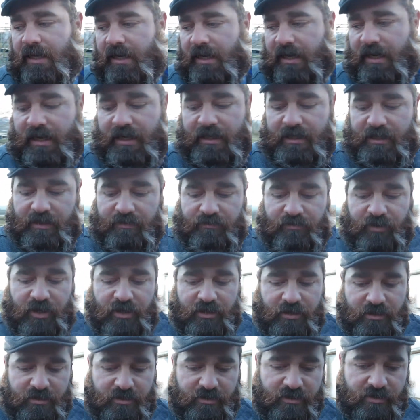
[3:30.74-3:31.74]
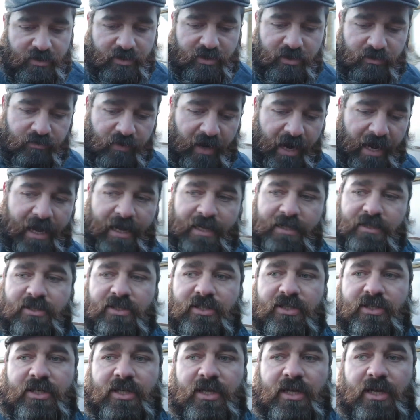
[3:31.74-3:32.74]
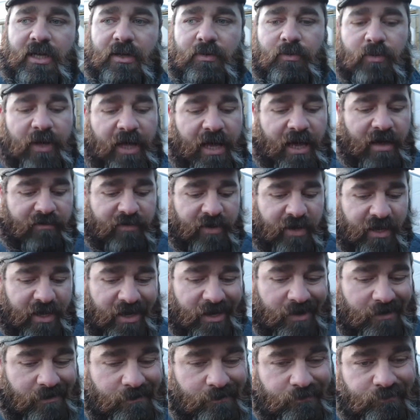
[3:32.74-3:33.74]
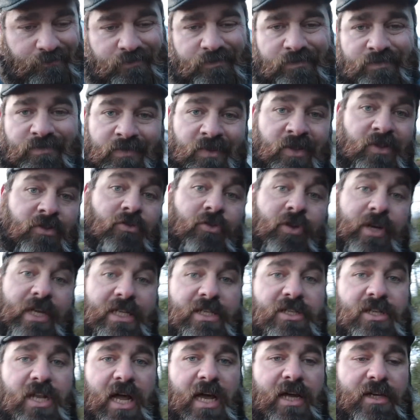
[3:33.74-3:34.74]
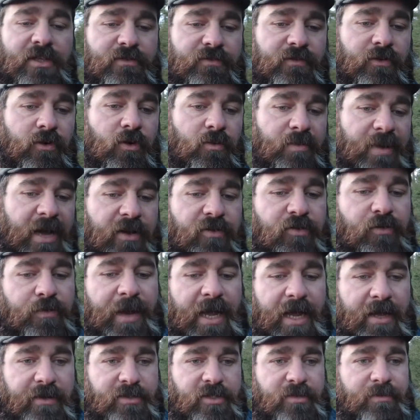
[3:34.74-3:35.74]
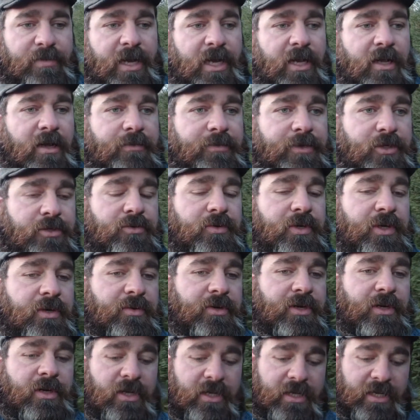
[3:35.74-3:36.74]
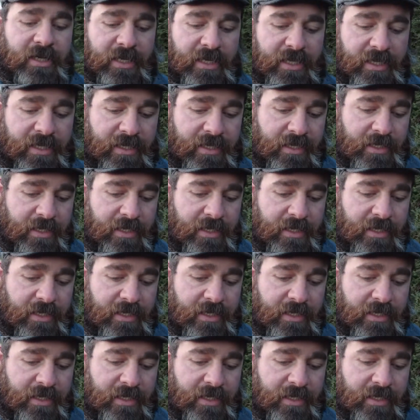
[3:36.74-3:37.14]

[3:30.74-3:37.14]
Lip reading: and it runs the rads. And we have a 3/4 bedroom house, depending on which way you want to look at it,